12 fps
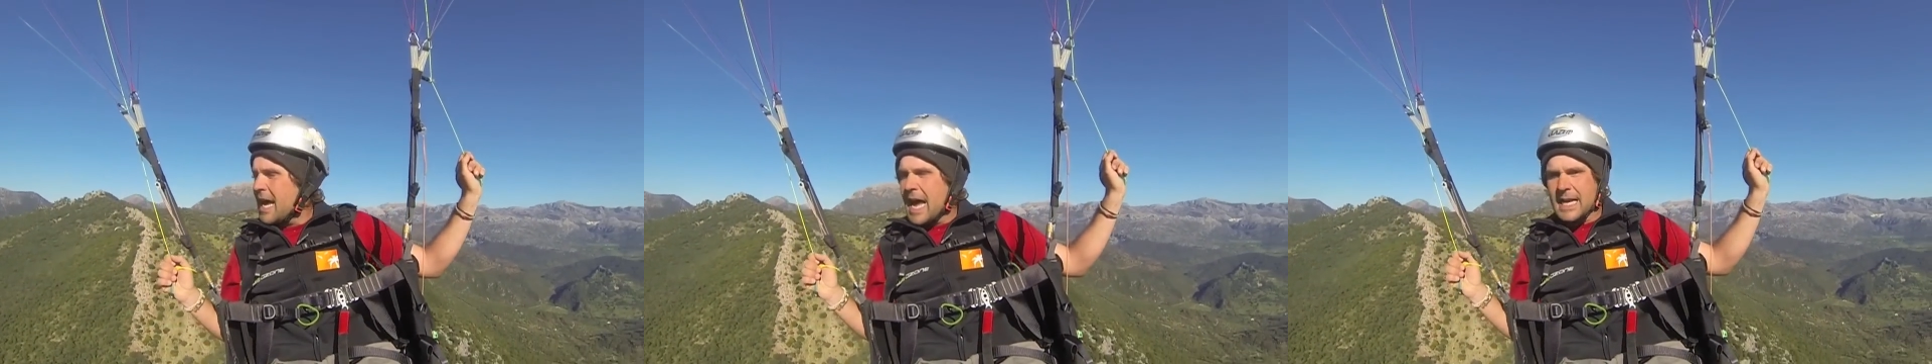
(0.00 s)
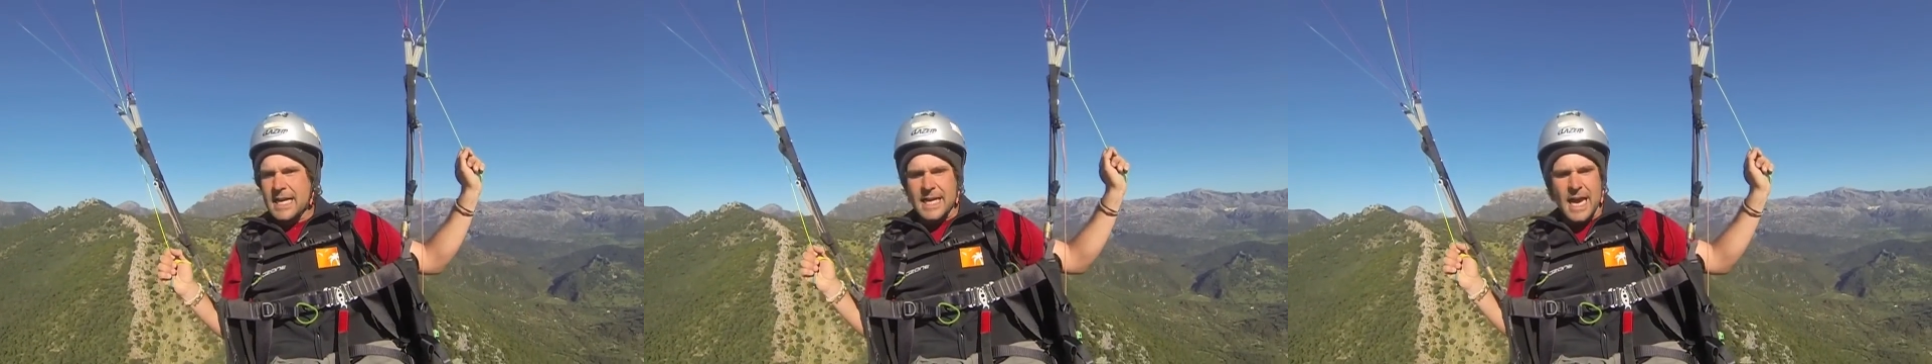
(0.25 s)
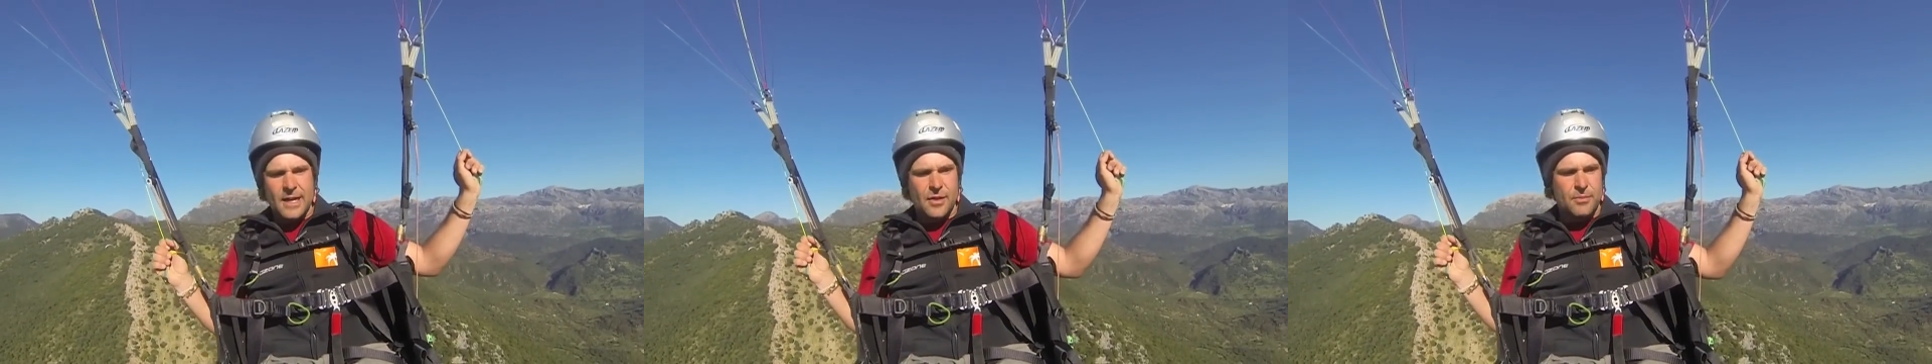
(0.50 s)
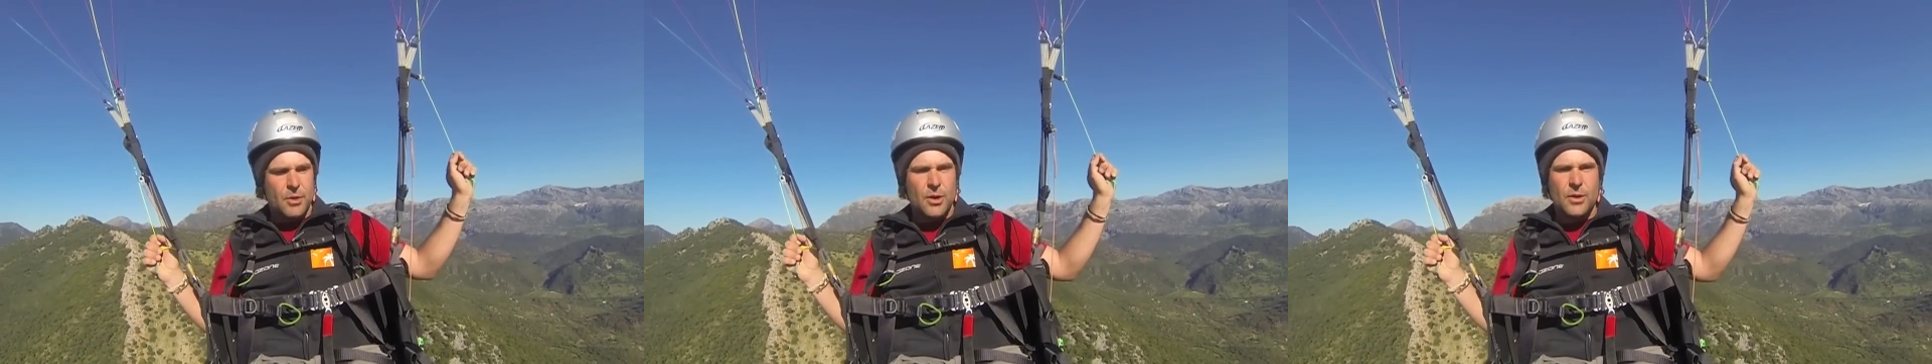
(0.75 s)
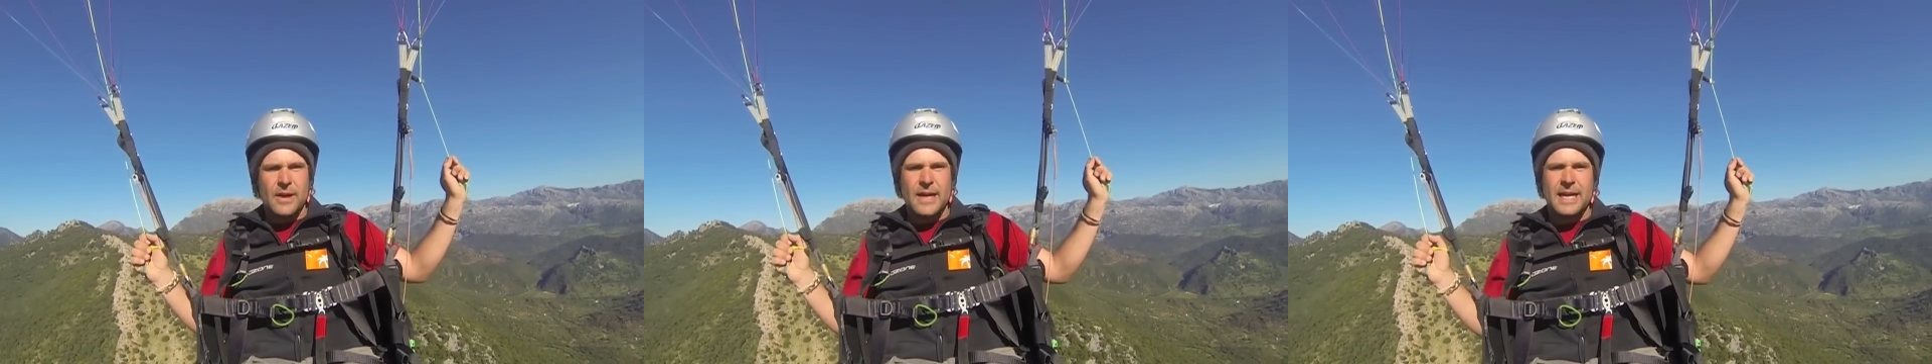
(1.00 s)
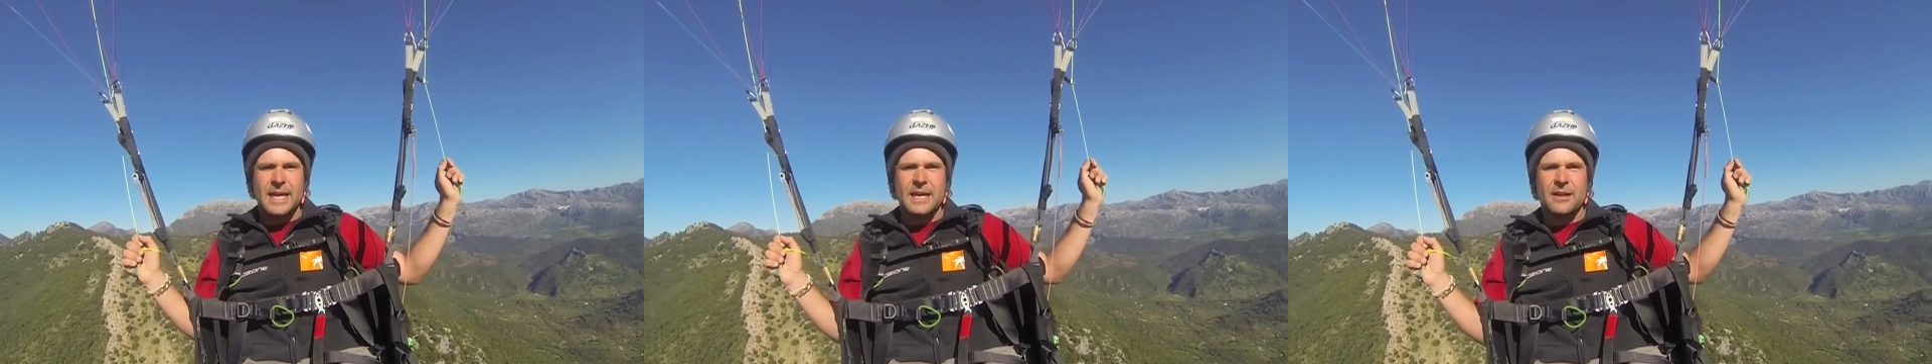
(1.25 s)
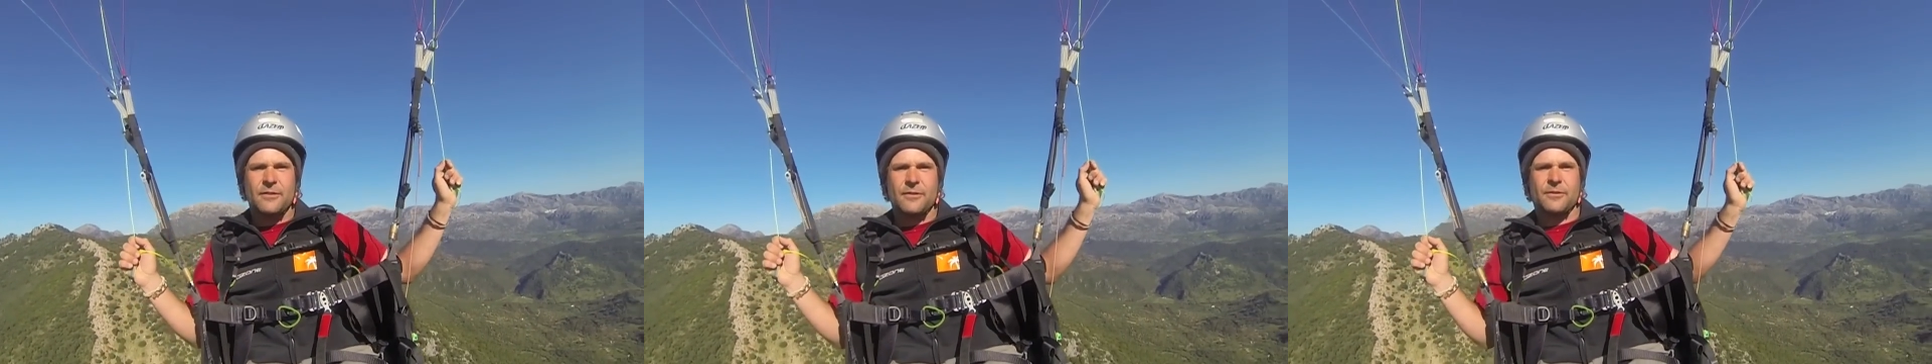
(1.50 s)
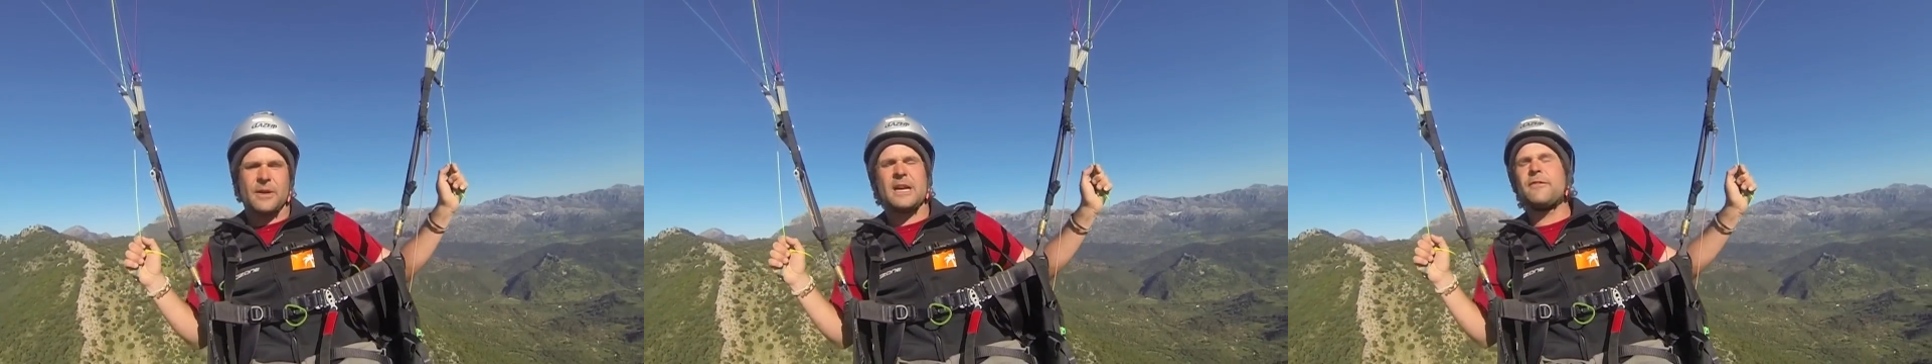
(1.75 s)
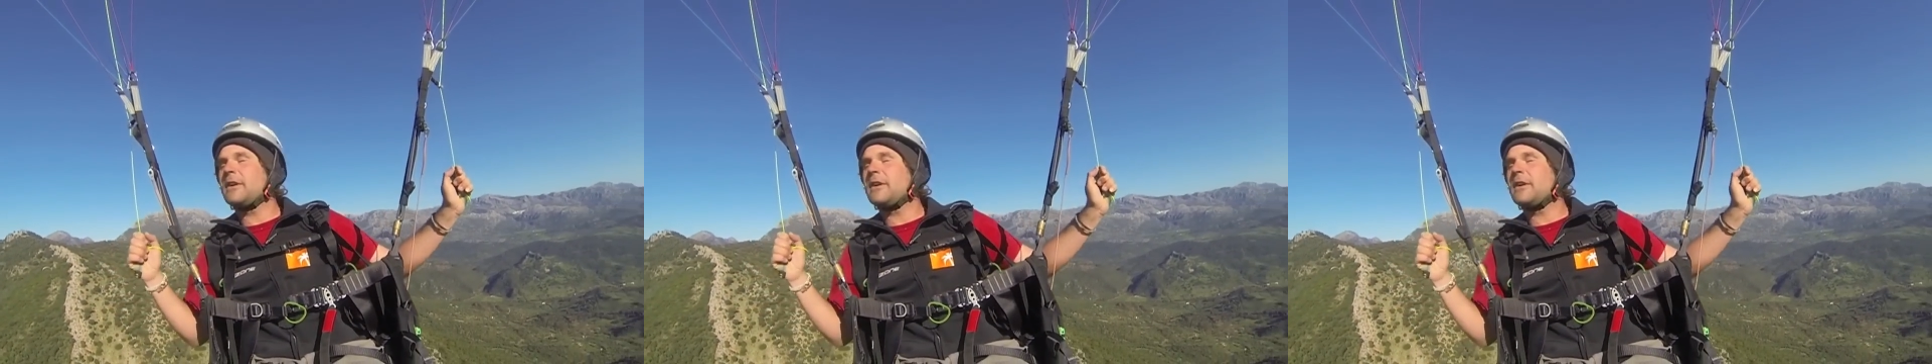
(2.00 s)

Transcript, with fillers: and again smoothly and e